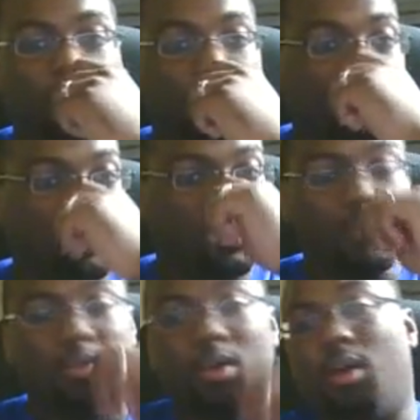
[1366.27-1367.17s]
to
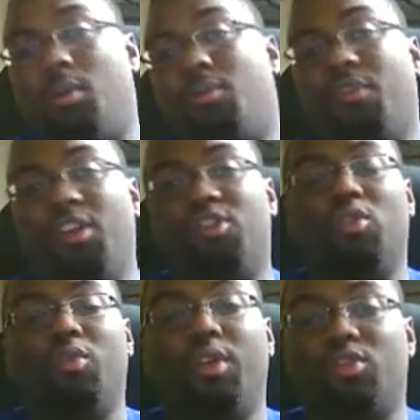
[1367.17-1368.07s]
do?
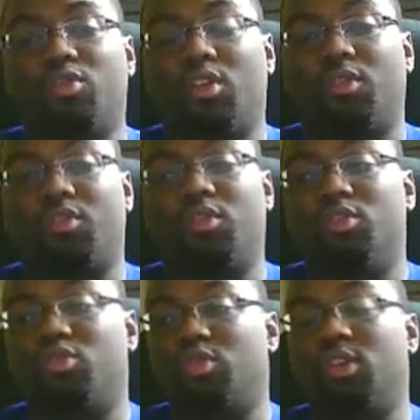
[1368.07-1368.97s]
Facial reconstructive
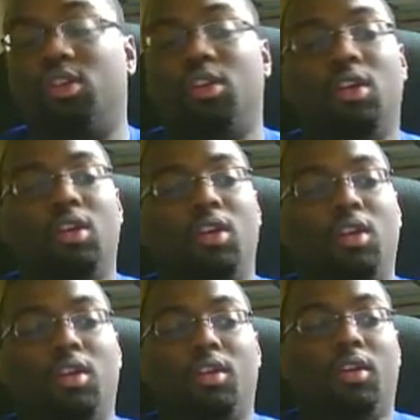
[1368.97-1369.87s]
surgery.
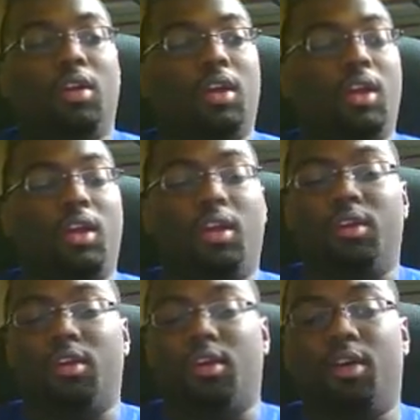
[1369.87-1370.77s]

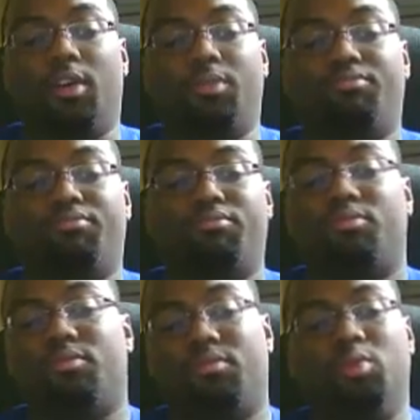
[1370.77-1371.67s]
And
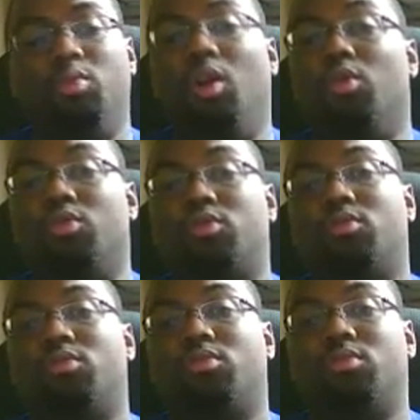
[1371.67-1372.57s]
who knows?
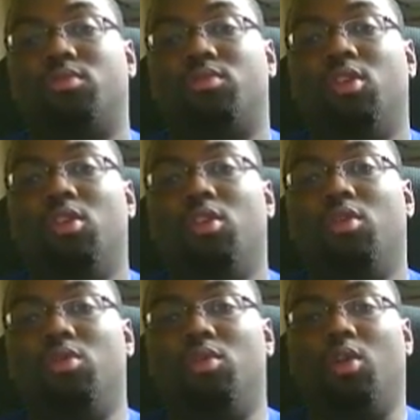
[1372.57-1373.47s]

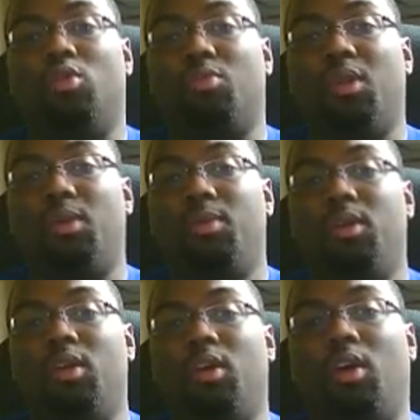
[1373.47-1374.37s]
Who knows?
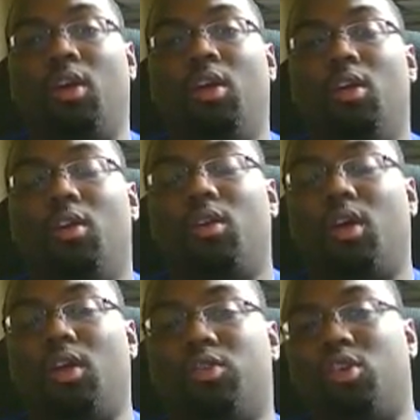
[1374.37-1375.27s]
Maybe
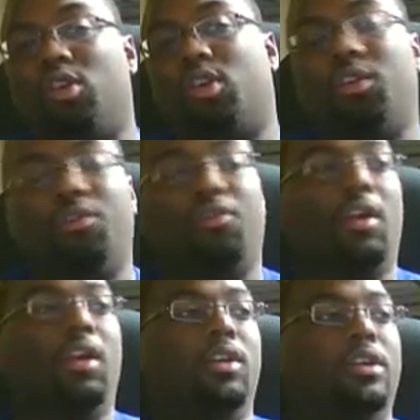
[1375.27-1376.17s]
Al-Turk can
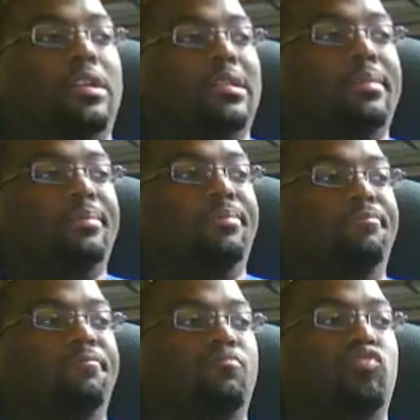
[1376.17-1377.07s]
fight,
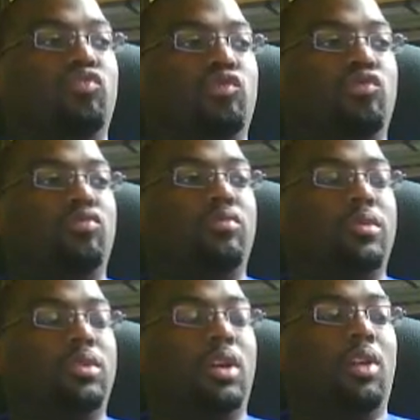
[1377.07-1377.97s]
I
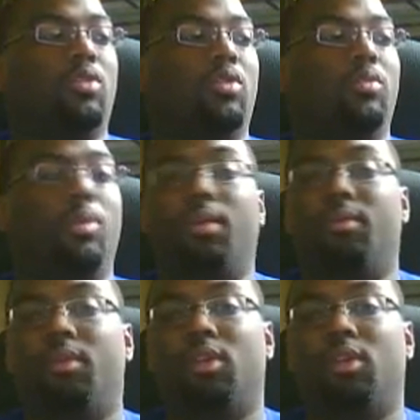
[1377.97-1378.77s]
don't know, man.